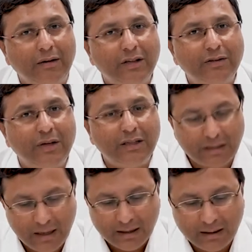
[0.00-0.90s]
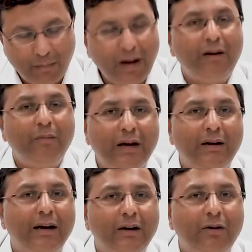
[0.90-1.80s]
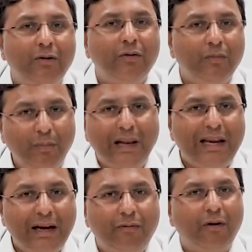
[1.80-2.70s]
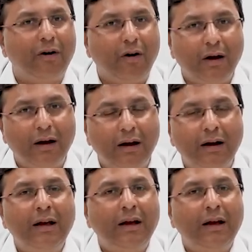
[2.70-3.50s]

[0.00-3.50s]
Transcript: which means the blood may tend to bleed for longer.